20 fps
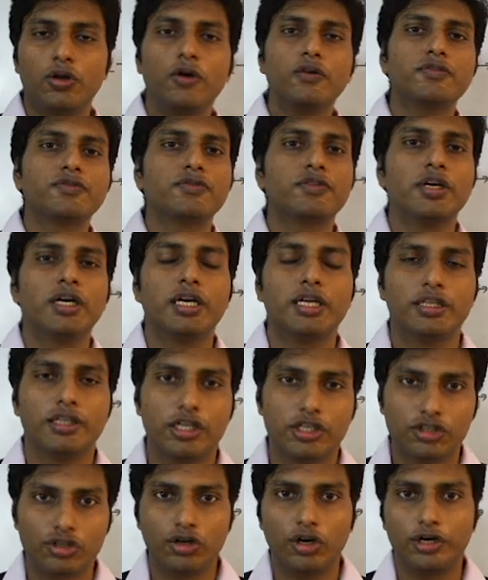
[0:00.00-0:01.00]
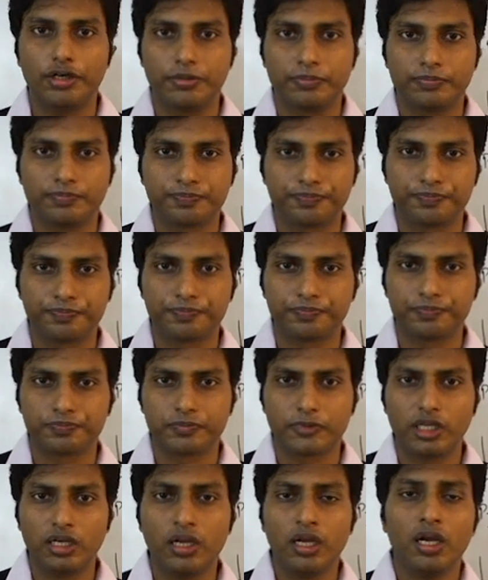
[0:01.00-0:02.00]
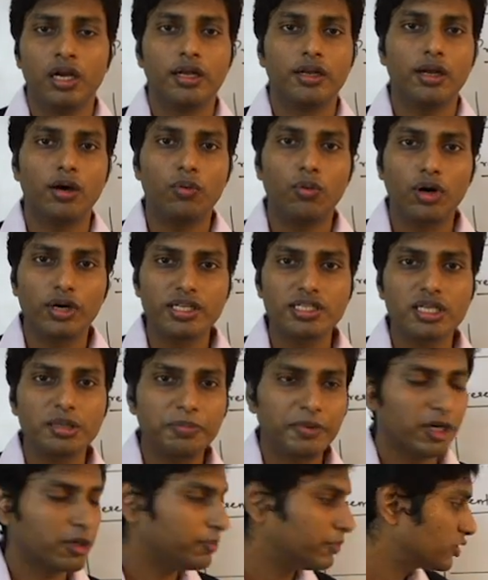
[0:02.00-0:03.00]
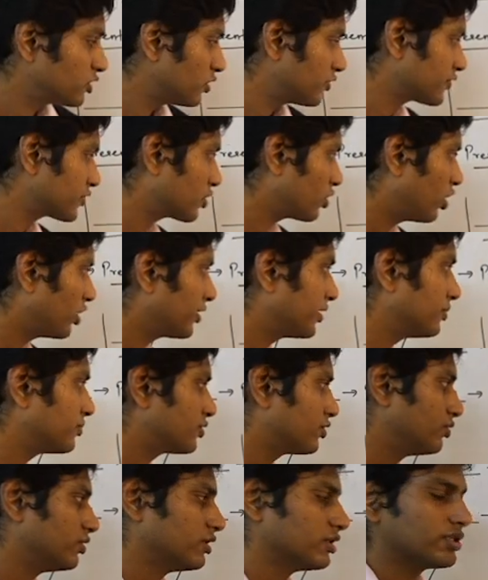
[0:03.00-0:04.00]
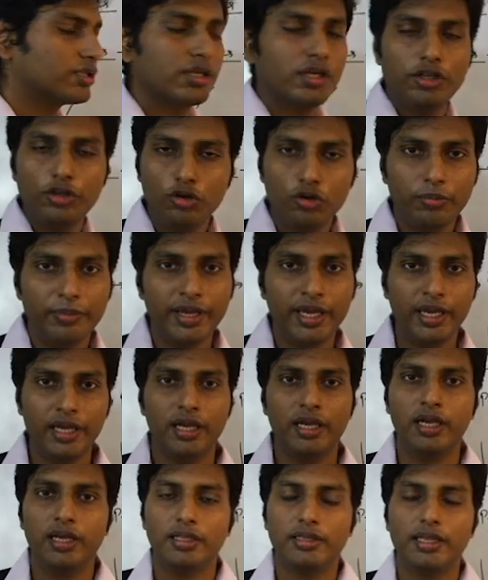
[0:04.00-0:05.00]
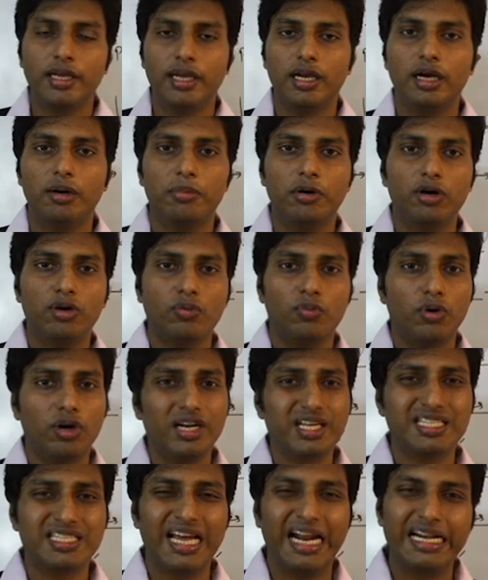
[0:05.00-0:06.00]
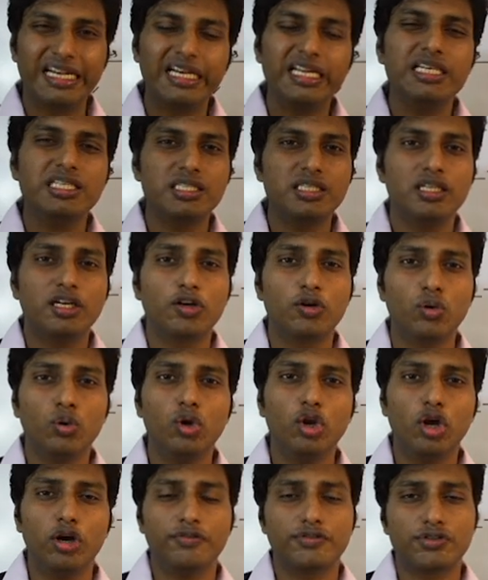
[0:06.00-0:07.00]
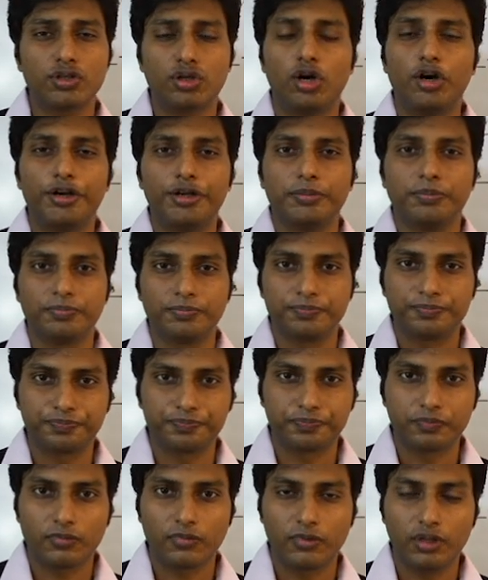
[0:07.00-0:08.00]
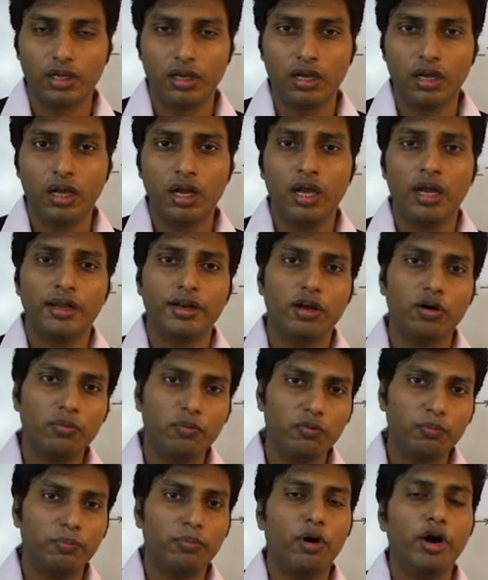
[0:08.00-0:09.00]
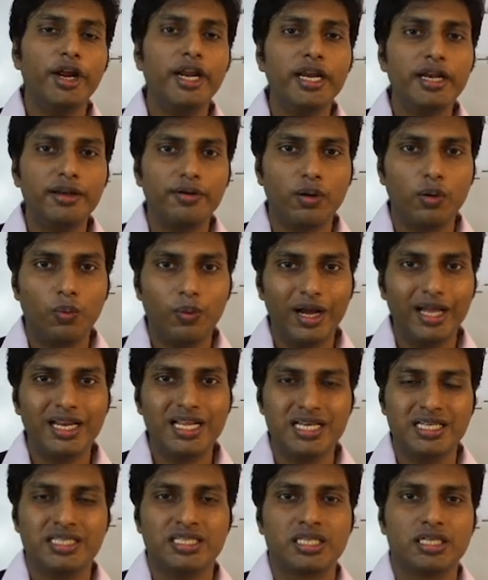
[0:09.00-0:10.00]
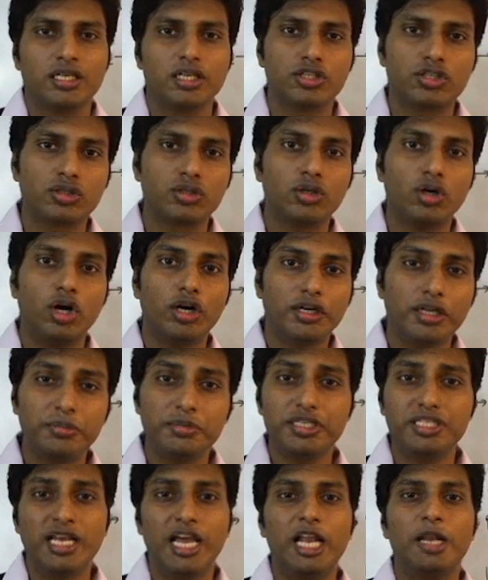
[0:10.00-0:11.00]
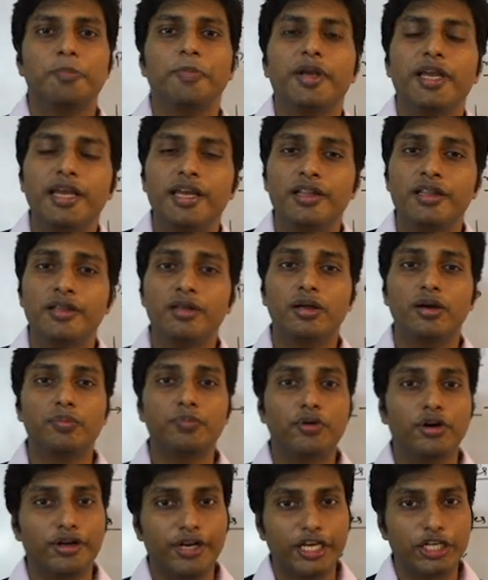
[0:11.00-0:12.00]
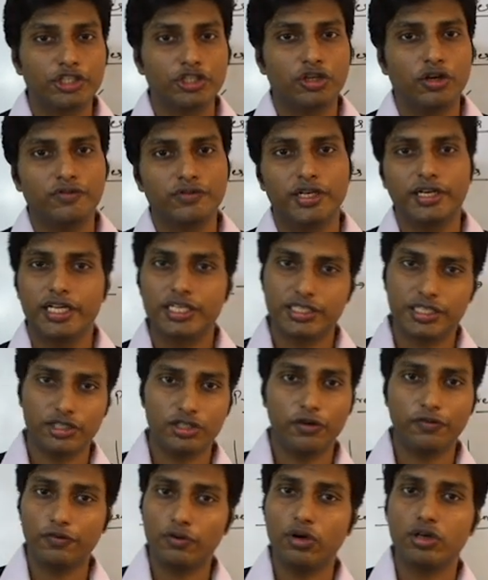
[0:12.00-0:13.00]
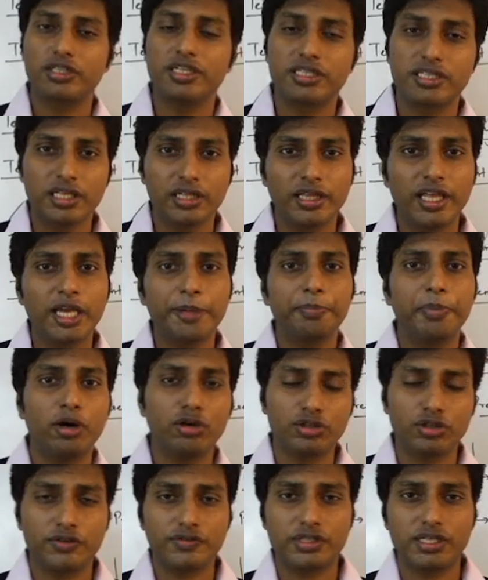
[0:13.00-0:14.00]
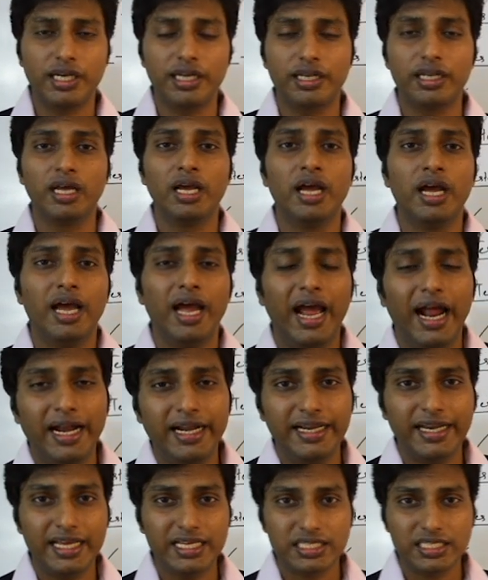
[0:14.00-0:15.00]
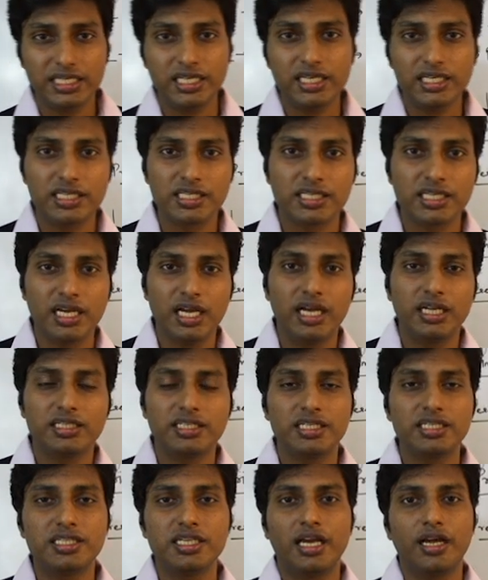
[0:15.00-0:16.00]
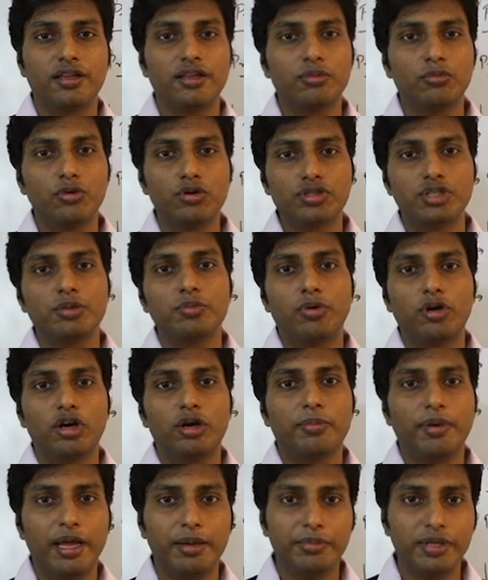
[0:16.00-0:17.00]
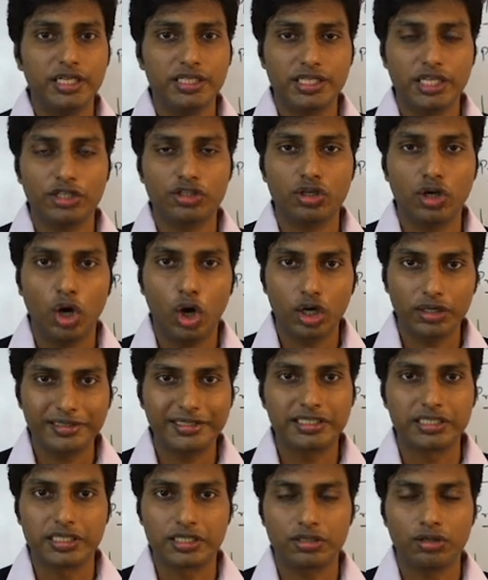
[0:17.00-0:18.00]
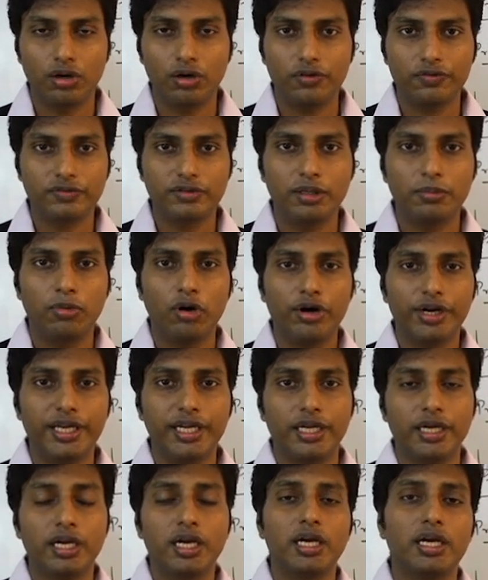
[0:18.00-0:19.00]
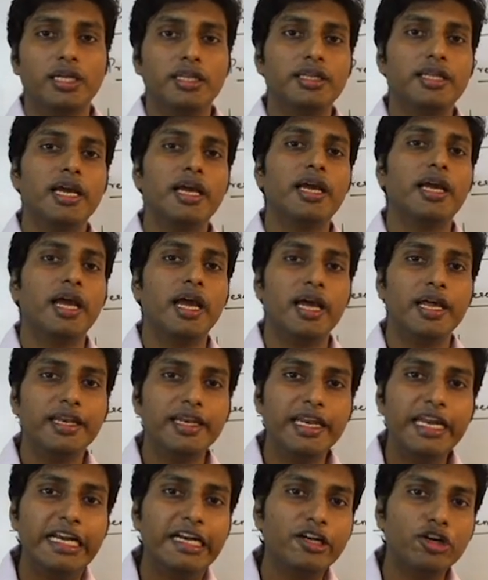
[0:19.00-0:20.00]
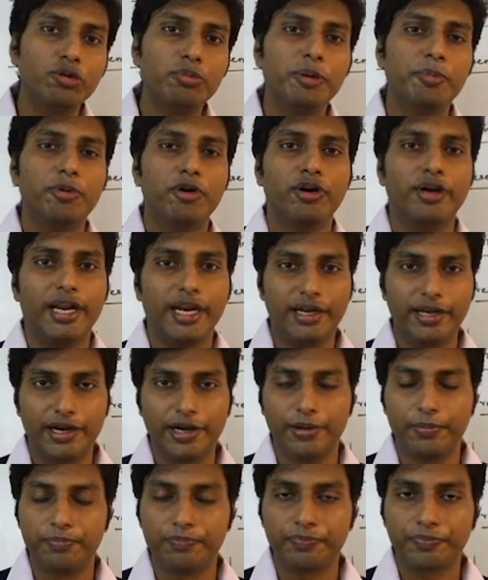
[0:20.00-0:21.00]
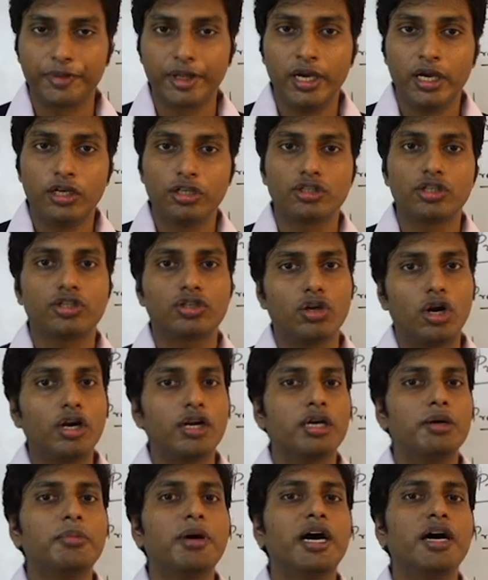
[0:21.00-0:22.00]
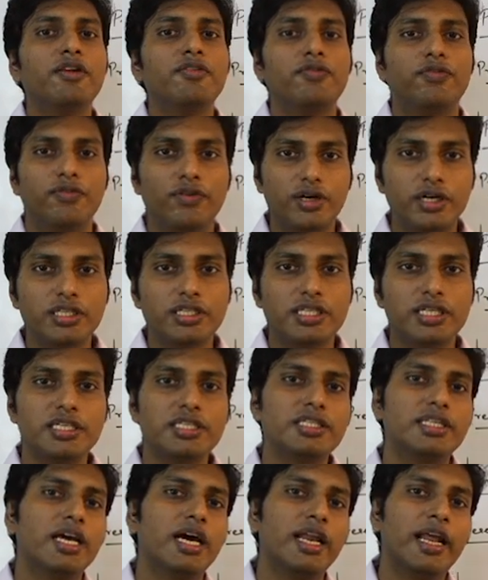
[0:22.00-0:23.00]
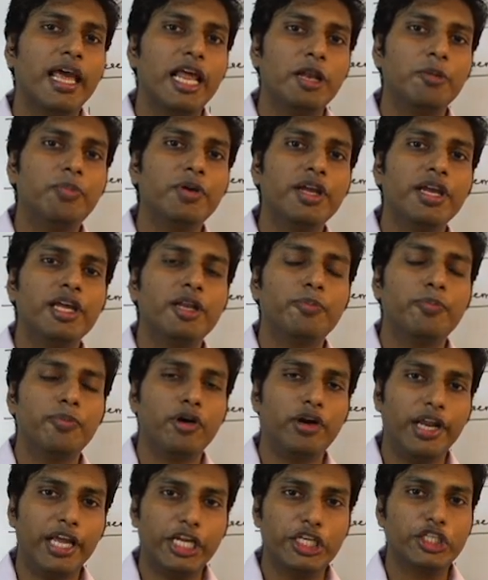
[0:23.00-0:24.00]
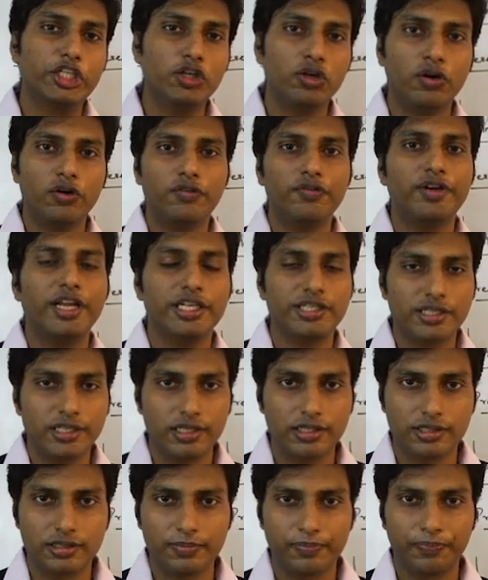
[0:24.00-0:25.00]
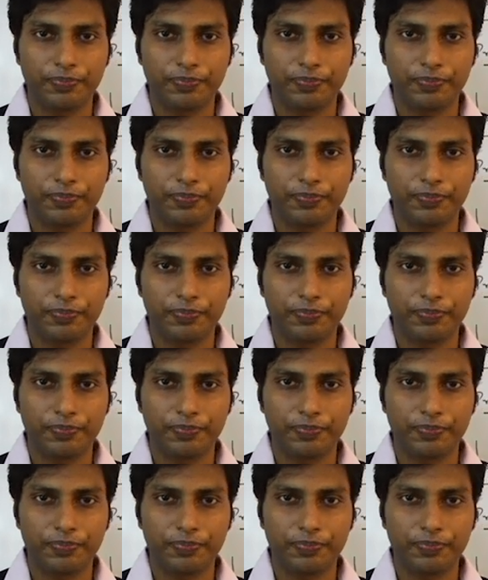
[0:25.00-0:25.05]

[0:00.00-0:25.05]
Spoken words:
of the scrotum. Now what is the purpose of scrotum, students? You may think about what exactly is the role of scrotum. Now point one is, scrotum is helping in protection of the testes. Of course it's a thick pouch of skin, and testes, since they are the most important primary sex organs of the body, they need to be protected. So scrotum are first is they are helping in protection of testes.